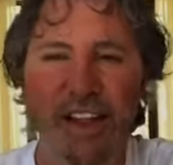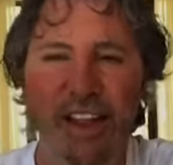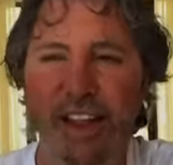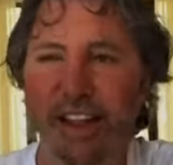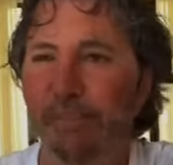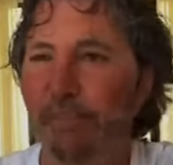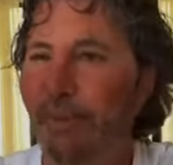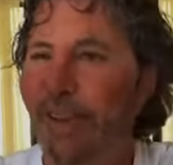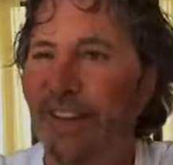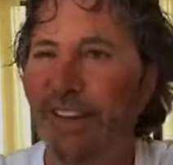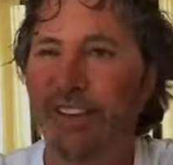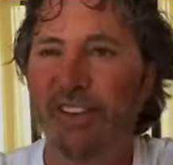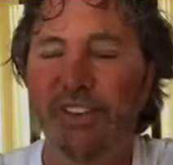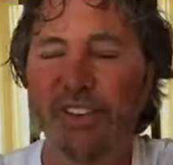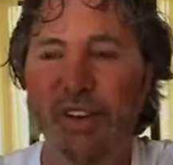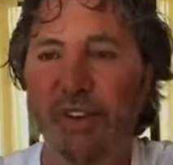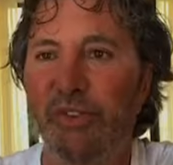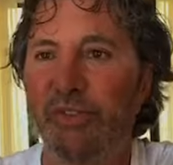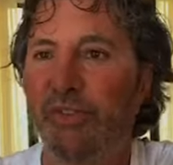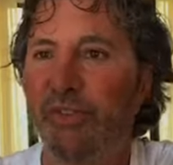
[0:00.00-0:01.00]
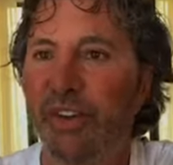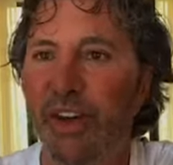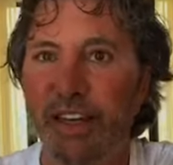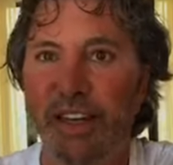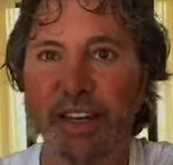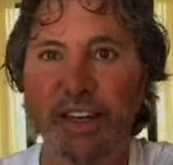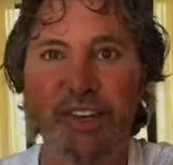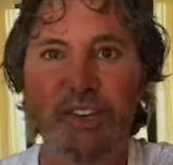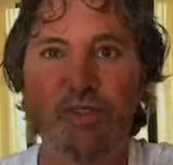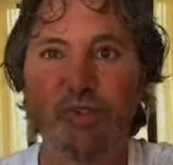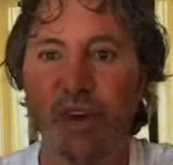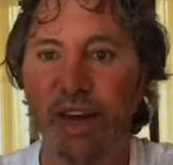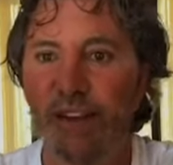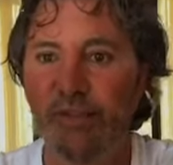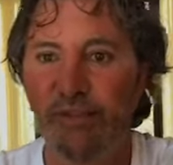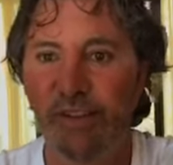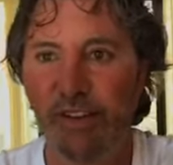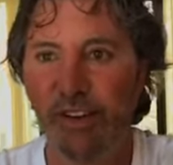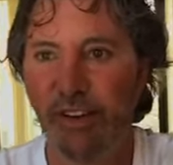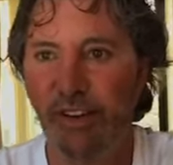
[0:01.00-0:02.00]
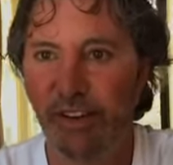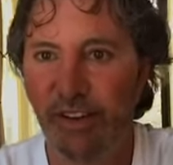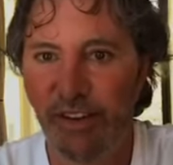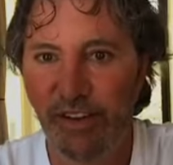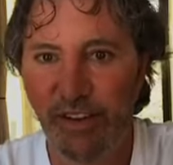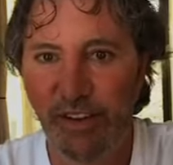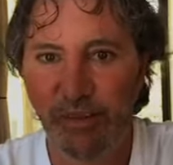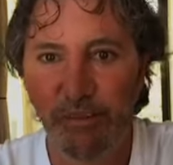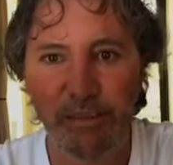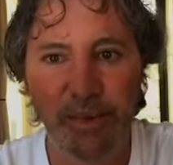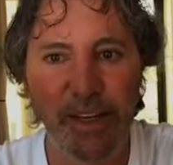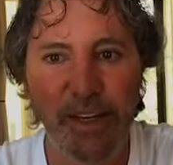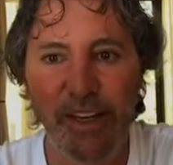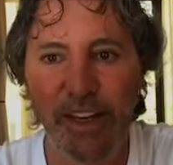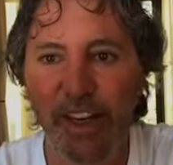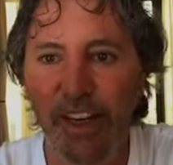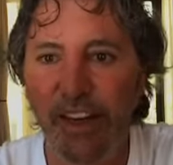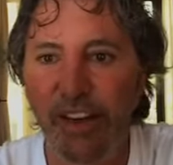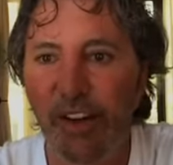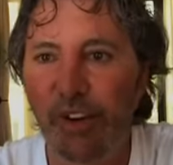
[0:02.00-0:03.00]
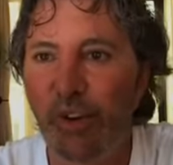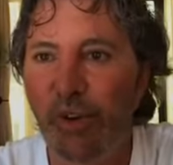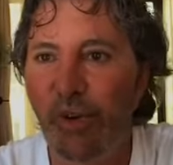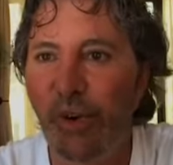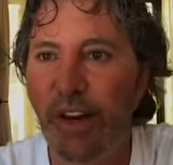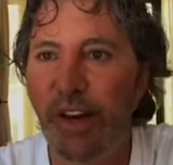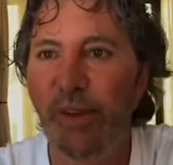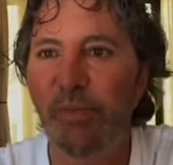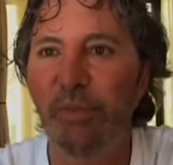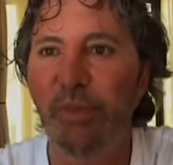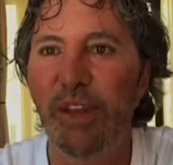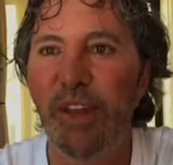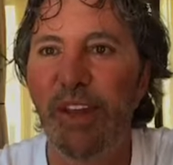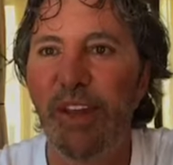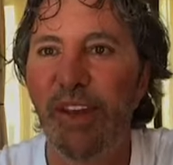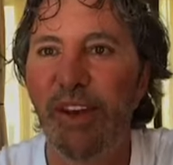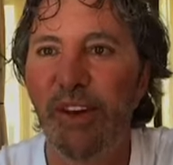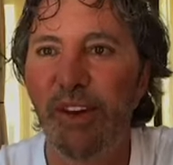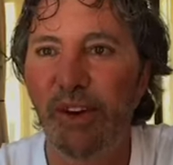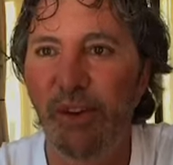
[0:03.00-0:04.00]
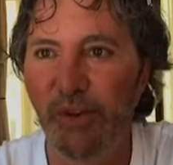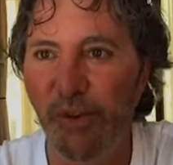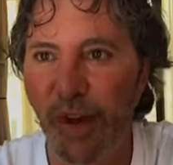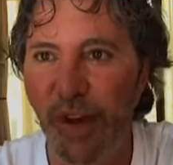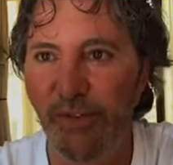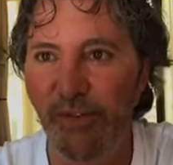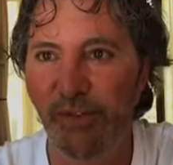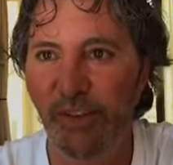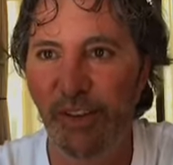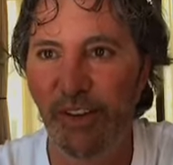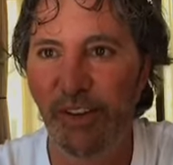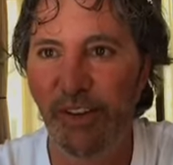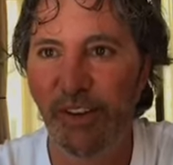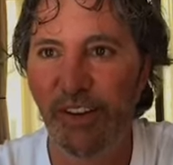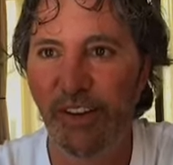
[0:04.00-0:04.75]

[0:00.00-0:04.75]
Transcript: And be so fucking grateful. Be incredibly grateful.